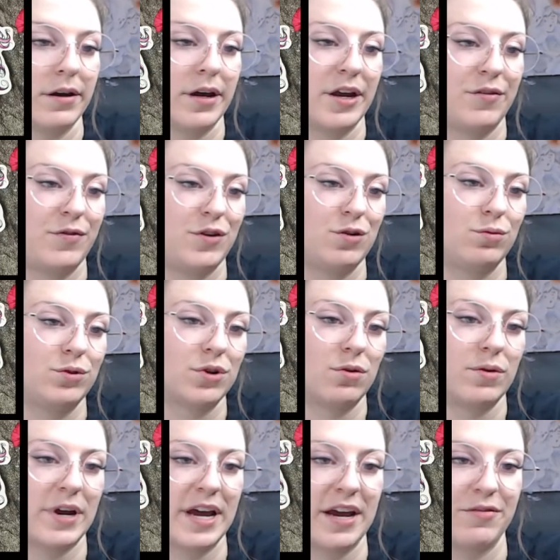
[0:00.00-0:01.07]
If you
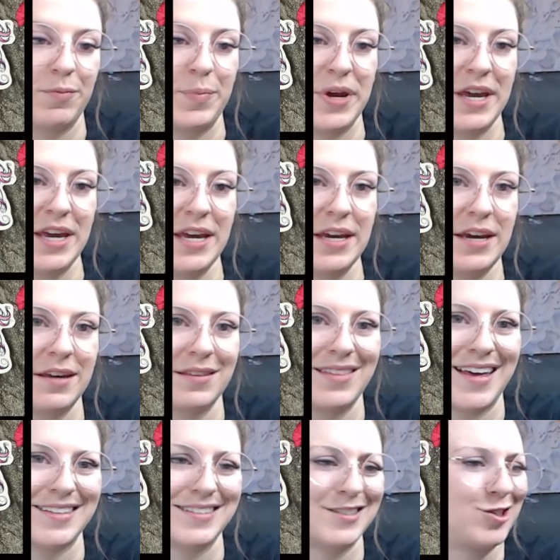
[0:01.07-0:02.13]
don't have pink,
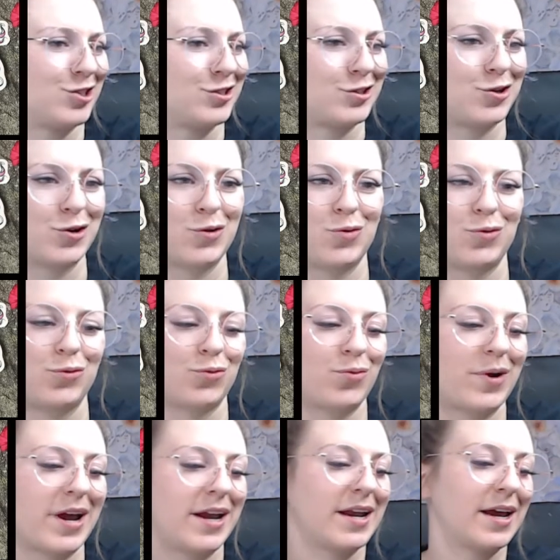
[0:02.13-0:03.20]
that's just good old
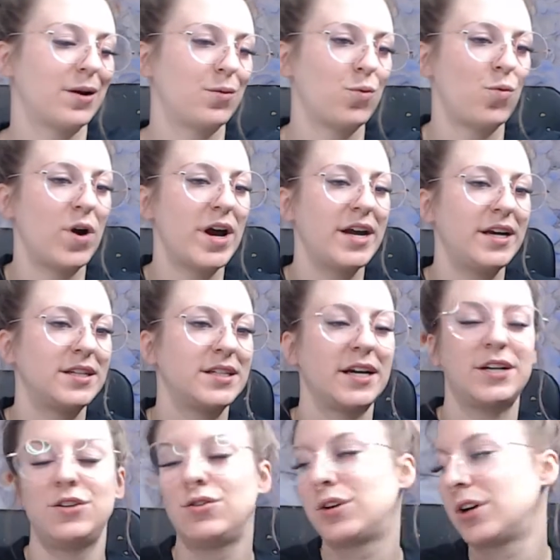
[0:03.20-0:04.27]
red and white.
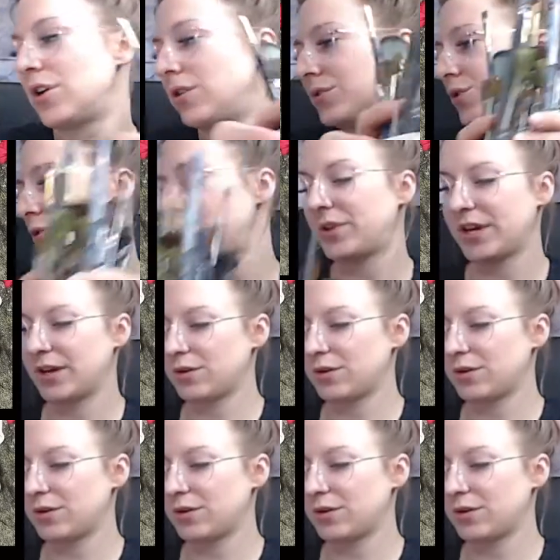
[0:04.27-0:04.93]
And you can also play